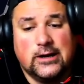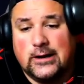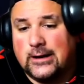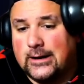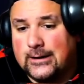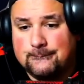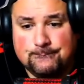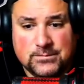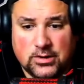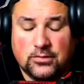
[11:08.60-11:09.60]
You
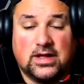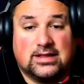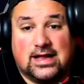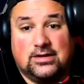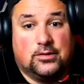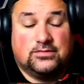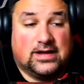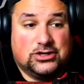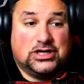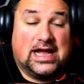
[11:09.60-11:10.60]
know, a lot, you know,
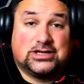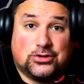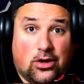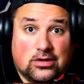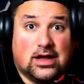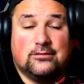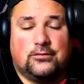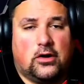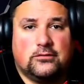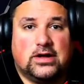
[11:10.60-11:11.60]
Jack Stahl got
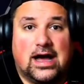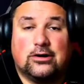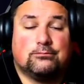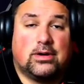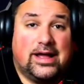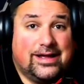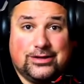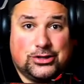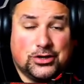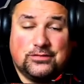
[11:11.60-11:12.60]
involved. Goddard probably
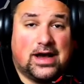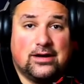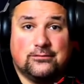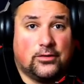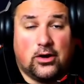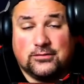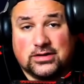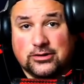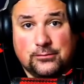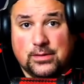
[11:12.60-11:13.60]
could have got involved a
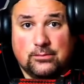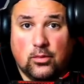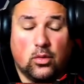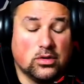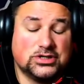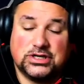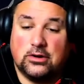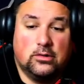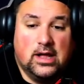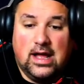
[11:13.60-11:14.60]
little bit more.
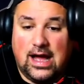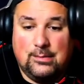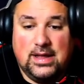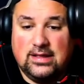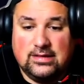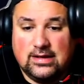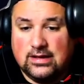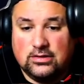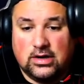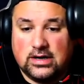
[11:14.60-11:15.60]
So, I mean,
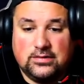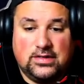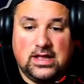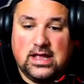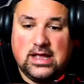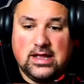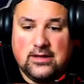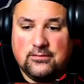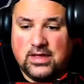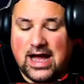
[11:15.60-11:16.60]
look, the
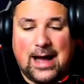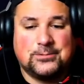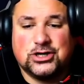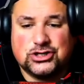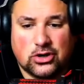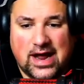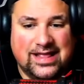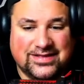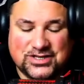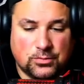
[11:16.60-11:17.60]
options are
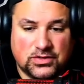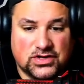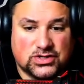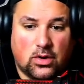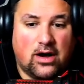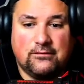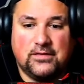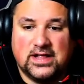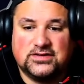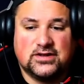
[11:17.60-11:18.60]
endless with this
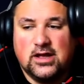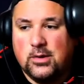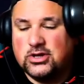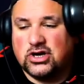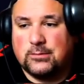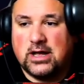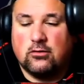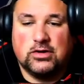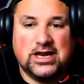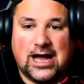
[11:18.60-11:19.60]
offense. You talk about a
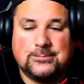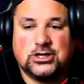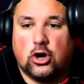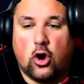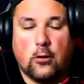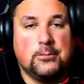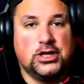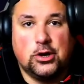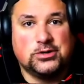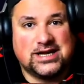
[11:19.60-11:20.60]
read option,
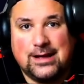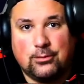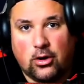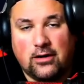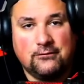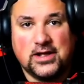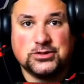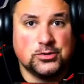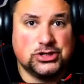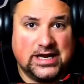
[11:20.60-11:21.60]
RPO type
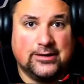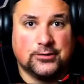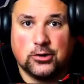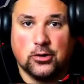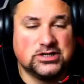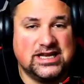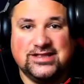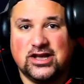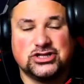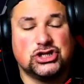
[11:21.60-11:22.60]
offense with Jalen Hurts. He
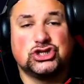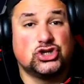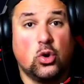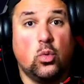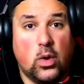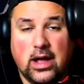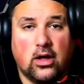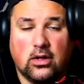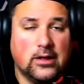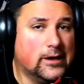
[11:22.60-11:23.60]
does it so
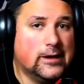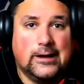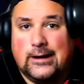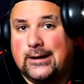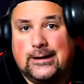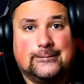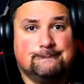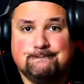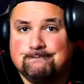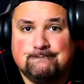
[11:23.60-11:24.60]
well.
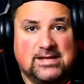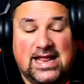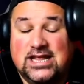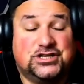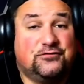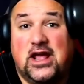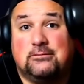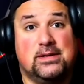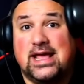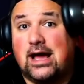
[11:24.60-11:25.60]
And he's
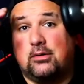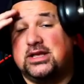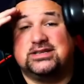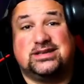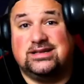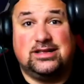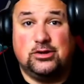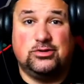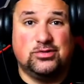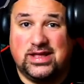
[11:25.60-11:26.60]
faked me out.
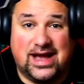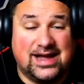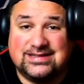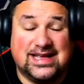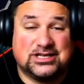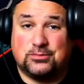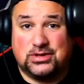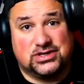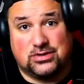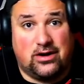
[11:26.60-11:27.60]
You do the eye test with
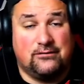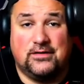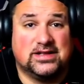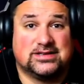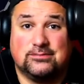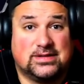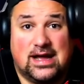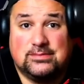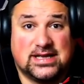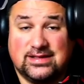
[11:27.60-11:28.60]
this offense.
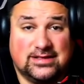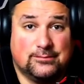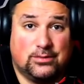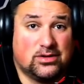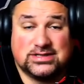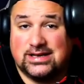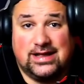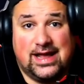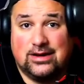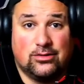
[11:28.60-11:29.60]
Sometimes I think the ball's getting
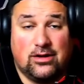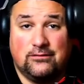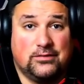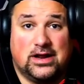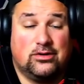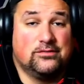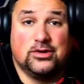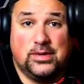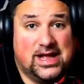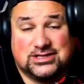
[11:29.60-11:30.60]
handed off when I don't even
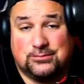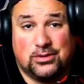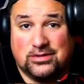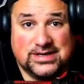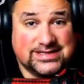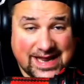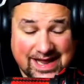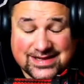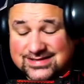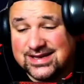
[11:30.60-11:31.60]
know he has the ball in his
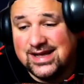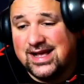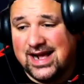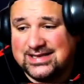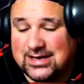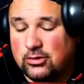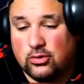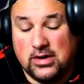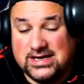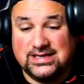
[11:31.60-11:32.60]
hands. That's how
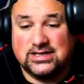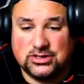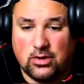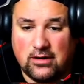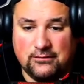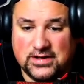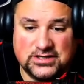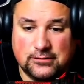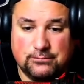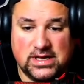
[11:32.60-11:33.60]
crazy this offense
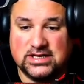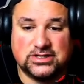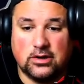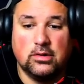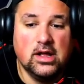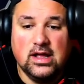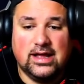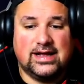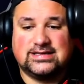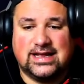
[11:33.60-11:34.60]
could be. So,
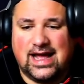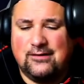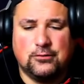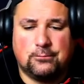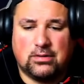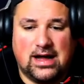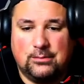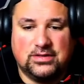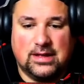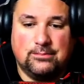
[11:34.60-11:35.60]
like I said, I have no problem
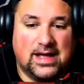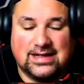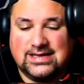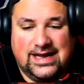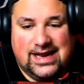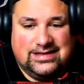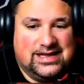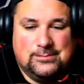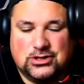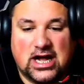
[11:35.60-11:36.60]
with them not taking any
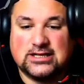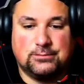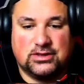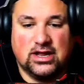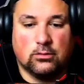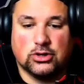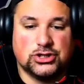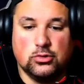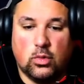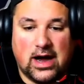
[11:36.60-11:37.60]
deep shots, but there were
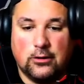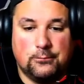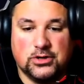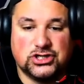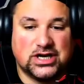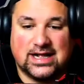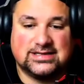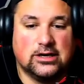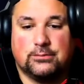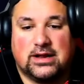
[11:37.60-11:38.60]
two wide open
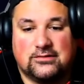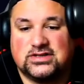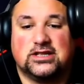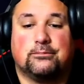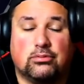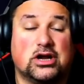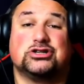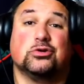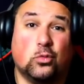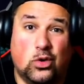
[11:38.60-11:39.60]
shots here, but obviously the
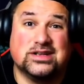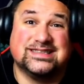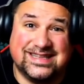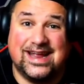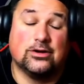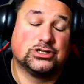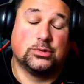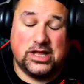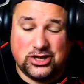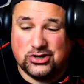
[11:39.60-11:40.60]
pressure was there, so
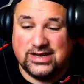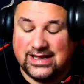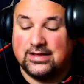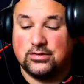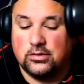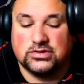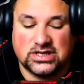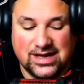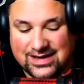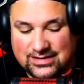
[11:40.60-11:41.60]
he couldn't get those
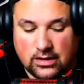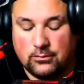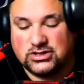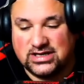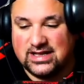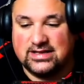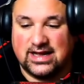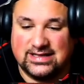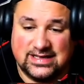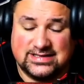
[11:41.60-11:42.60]
done, which I
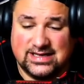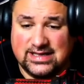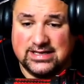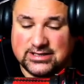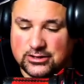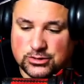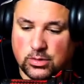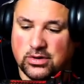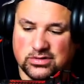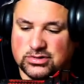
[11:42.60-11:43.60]
did see these on
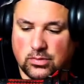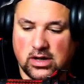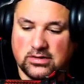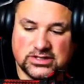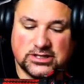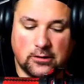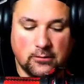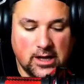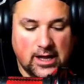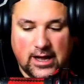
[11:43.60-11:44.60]
Twitter as well. So,
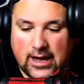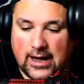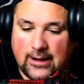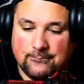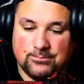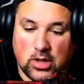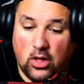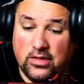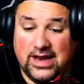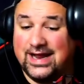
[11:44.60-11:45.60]
other
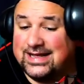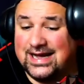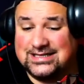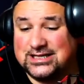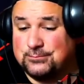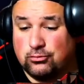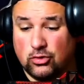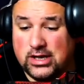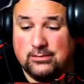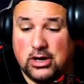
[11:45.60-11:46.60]
than that, guys, that's
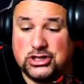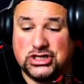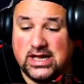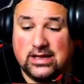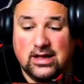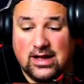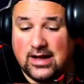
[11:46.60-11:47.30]
pretty much it.